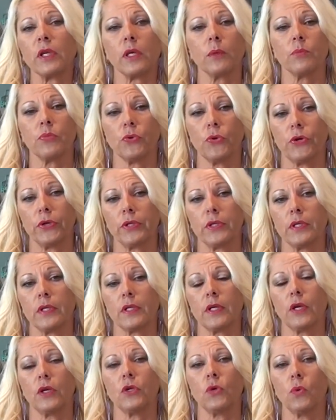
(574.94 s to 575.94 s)

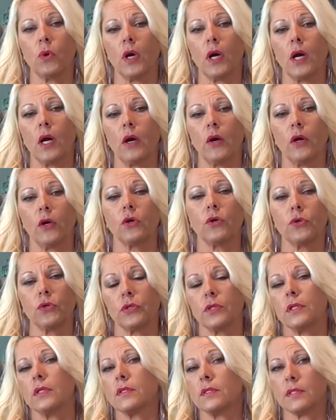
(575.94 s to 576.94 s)
important that you are a
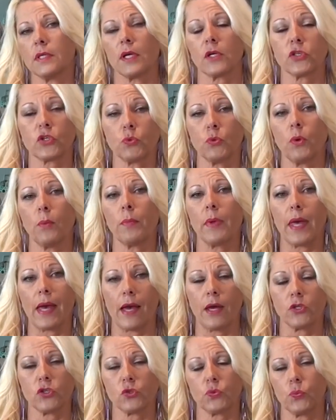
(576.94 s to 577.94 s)
good sexual
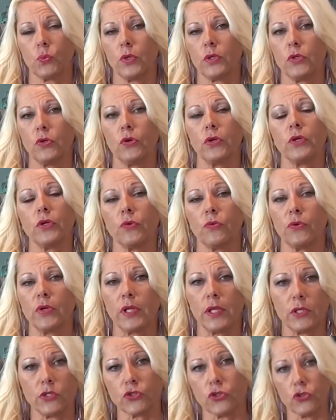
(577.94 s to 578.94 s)
match when you're in a
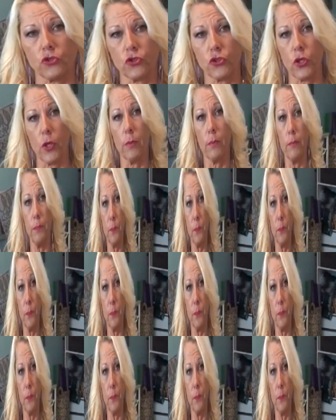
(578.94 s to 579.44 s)
relationship.